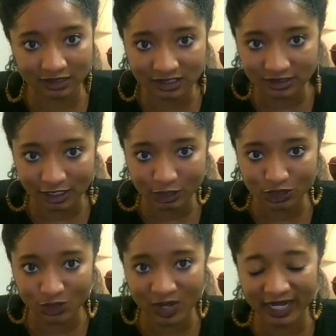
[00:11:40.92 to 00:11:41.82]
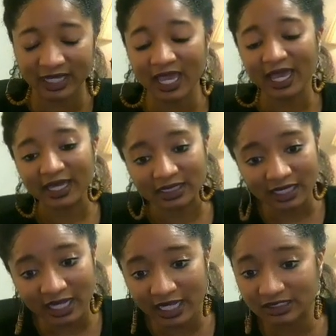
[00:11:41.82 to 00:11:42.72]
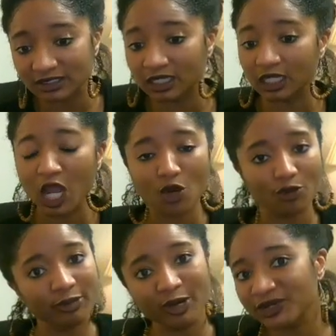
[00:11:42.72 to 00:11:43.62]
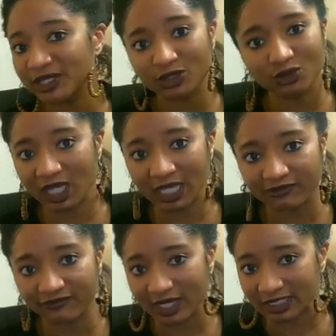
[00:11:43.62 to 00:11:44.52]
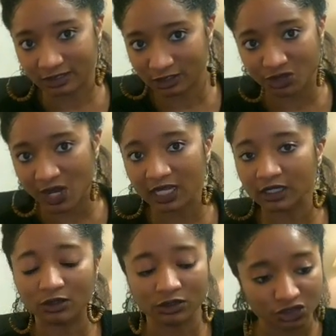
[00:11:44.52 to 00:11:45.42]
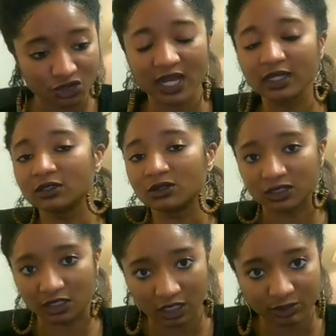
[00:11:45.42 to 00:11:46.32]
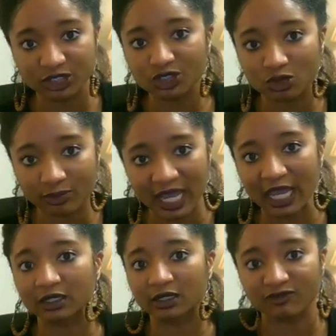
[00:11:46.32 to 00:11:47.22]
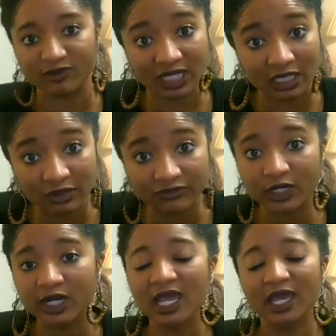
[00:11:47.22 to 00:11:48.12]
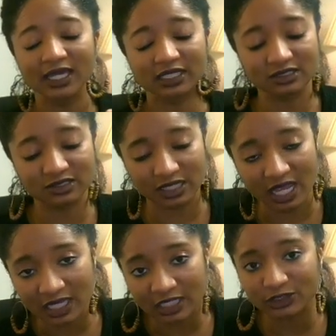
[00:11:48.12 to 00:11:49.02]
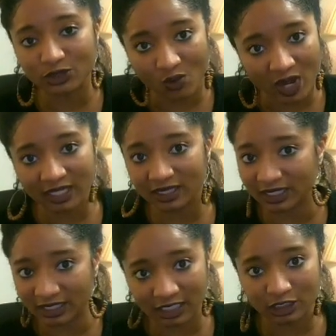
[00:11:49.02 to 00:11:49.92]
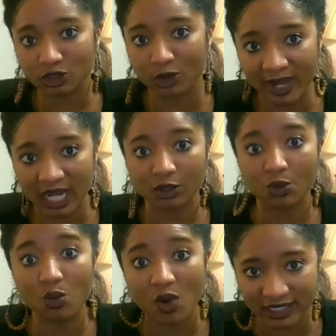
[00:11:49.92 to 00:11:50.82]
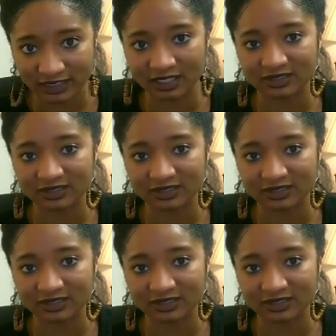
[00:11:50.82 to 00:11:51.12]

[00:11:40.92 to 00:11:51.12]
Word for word: and stick to it. And lastly, remember that you can't fix the triangle. The triangle is a habitual pattern of behavior. It stays the way that it is no matter what.